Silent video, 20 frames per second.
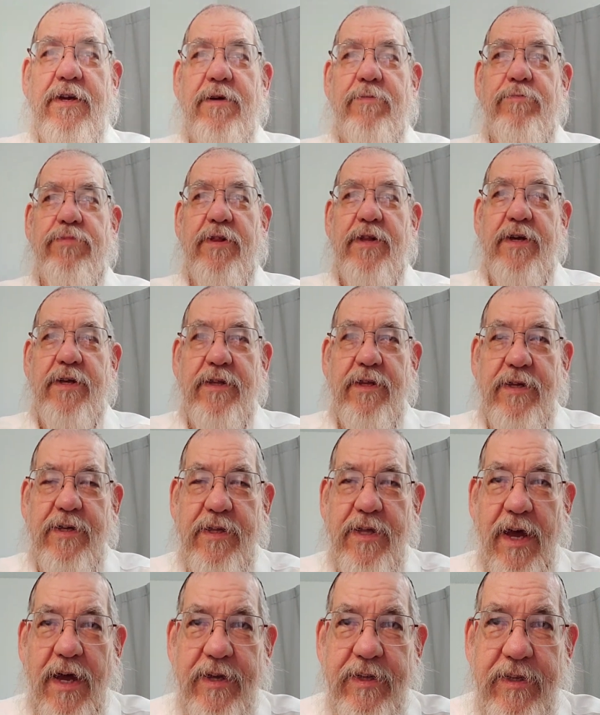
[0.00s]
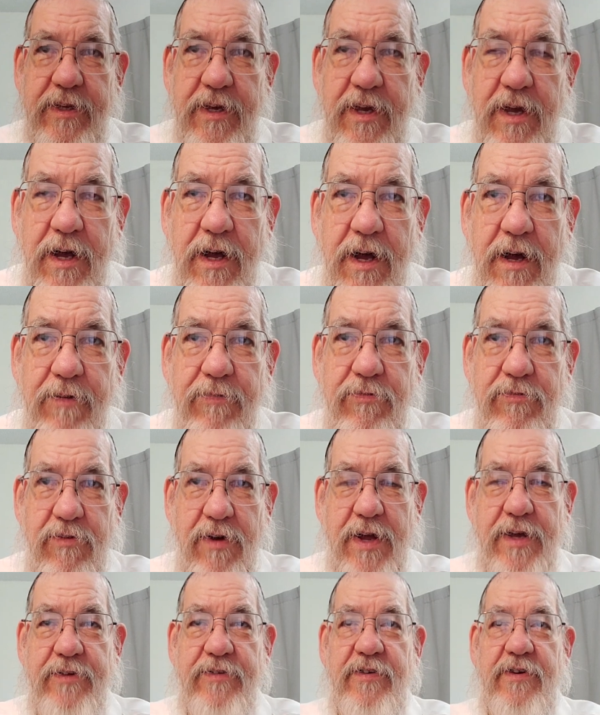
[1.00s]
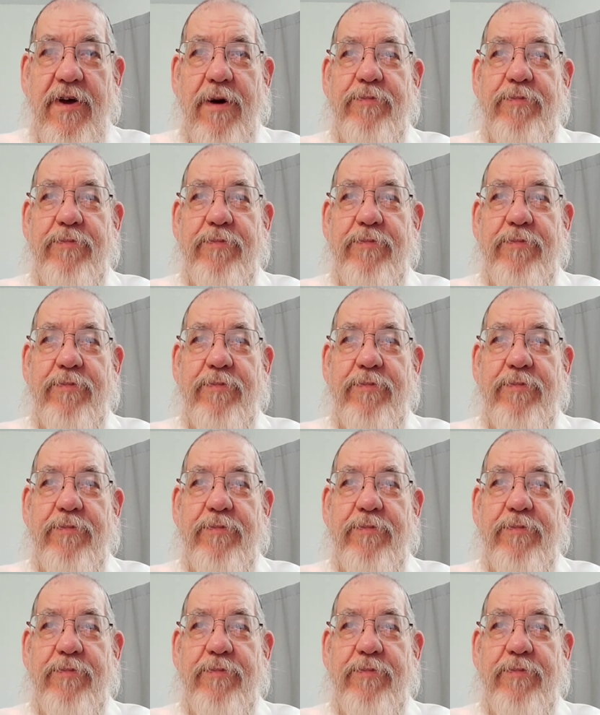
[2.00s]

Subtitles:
completely the idea of raising